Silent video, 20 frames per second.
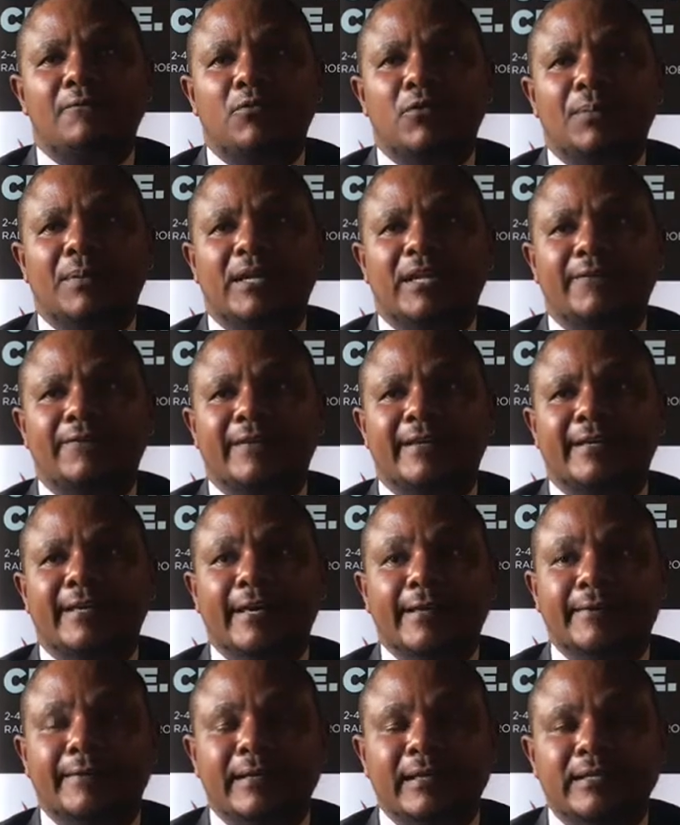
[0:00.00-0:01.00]
We believe the
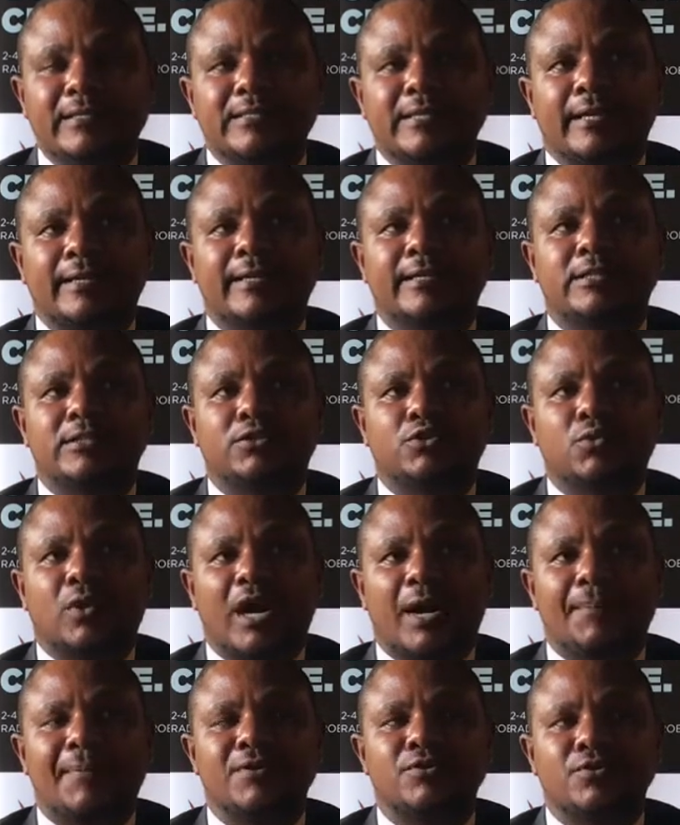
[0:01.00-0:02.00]
key things that needs to
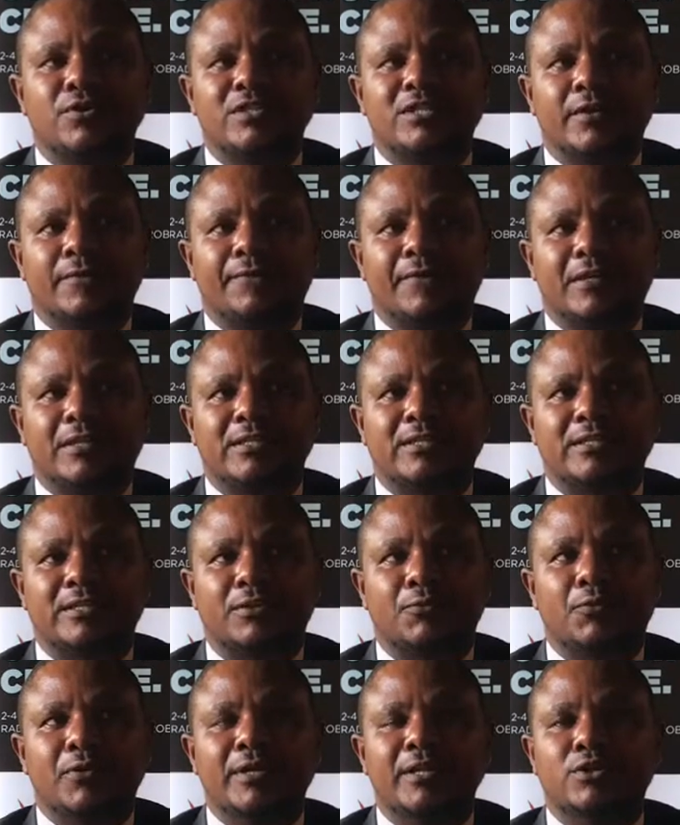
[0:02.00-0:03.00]
happen to achieve is
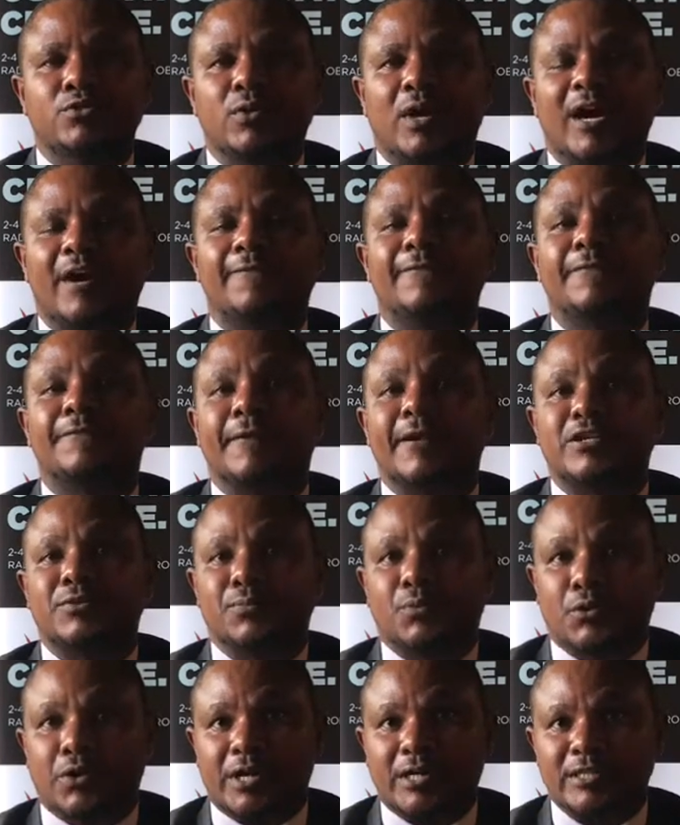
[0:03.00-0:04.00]
we need to have the right
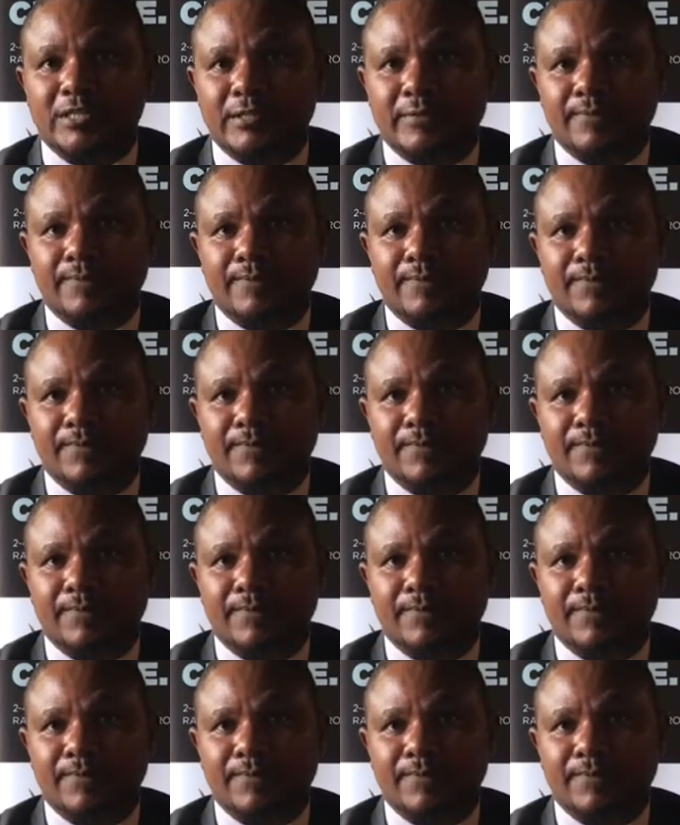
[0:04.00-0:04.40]
product.